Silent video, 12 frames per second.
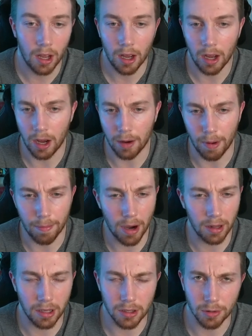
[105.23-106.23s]

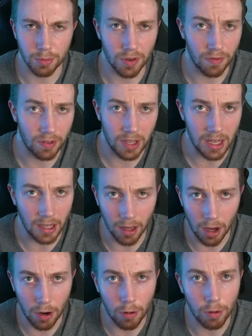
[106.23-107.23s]
Apparently in terms of
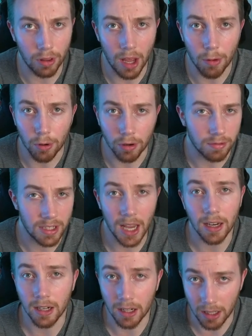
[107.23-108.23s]
ELO, they were
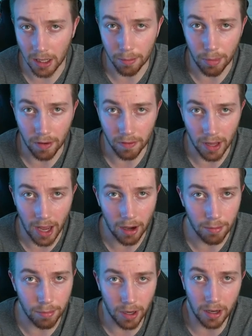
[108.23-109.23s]
technically above
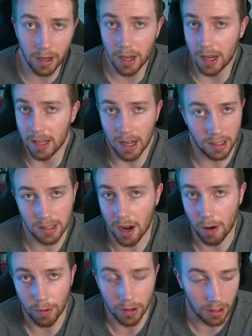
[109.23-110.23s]
Loud, but that's
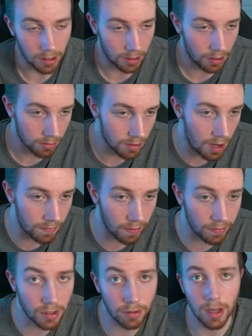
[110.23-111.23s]
not what the league goes off of,
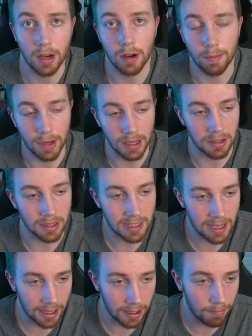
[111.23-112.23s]
so they ended up being in
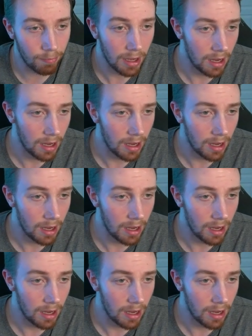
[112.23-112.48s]
second.